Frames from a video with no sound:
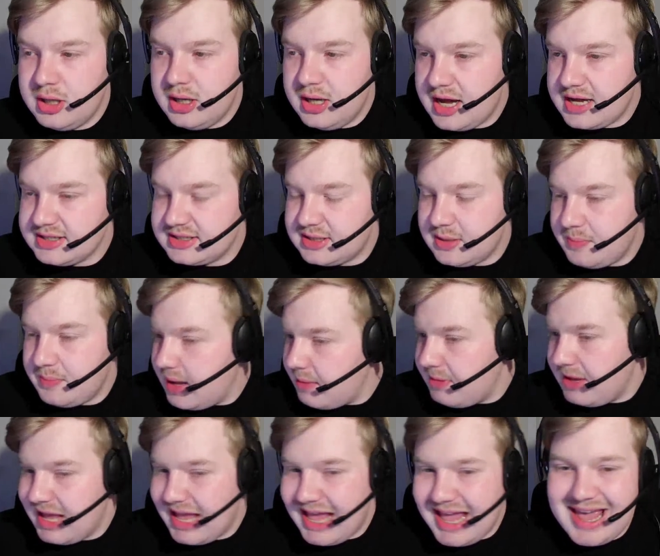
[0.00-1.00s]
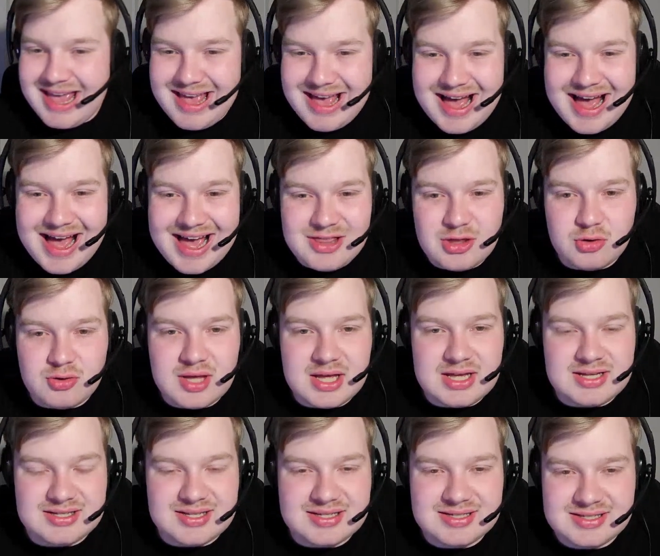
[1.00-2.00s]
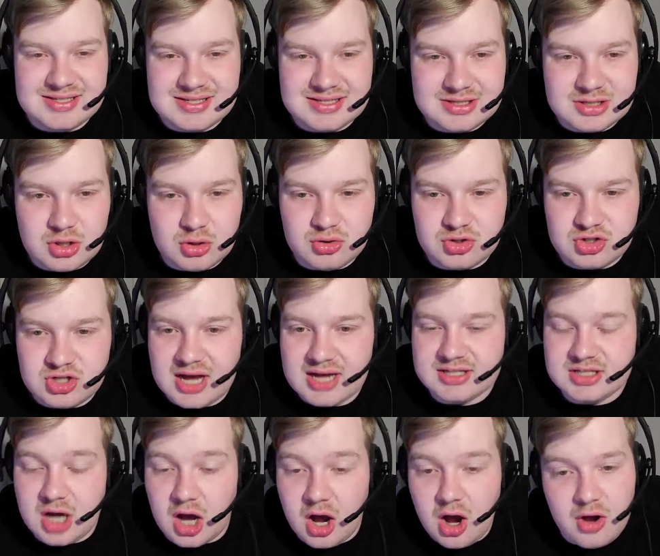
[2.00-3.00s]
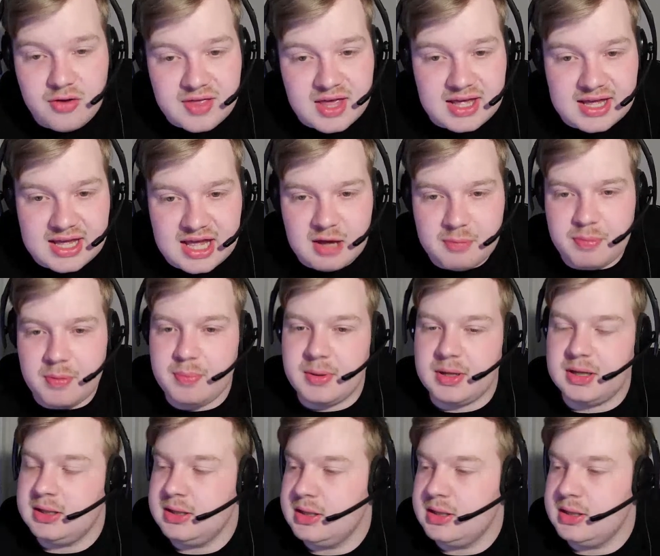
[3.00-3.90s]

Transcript: as to maybe either of these two sides, are they capable